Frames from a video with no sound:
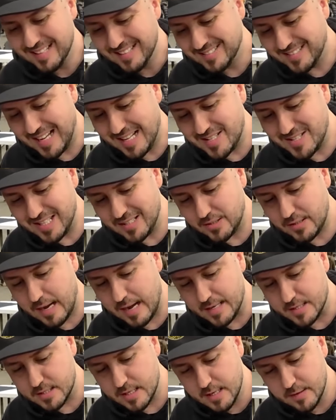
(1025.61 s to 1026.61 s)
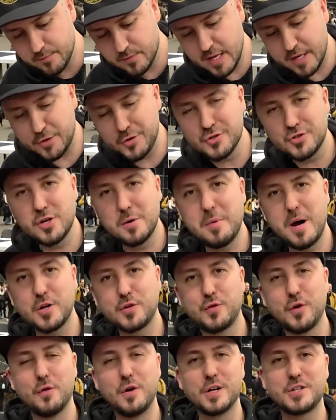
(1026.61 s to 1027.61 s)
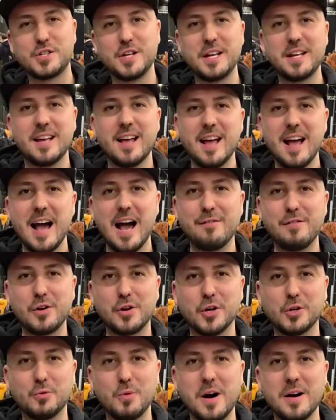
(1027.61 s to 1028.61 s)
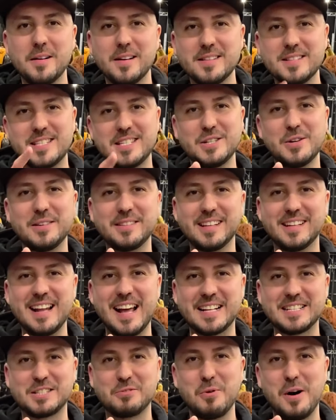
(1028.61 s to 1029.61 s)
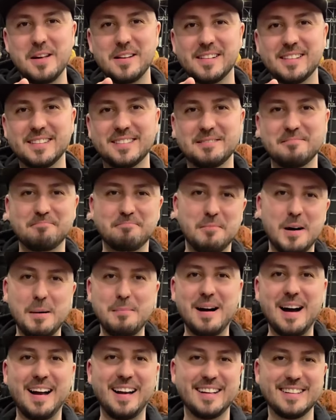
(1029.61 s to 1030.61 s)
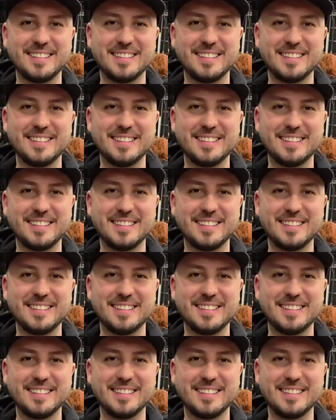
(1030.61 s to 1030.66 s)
That's it, guys. Thank you so much for watching. Have a good one and see you in the next one. Bye bye.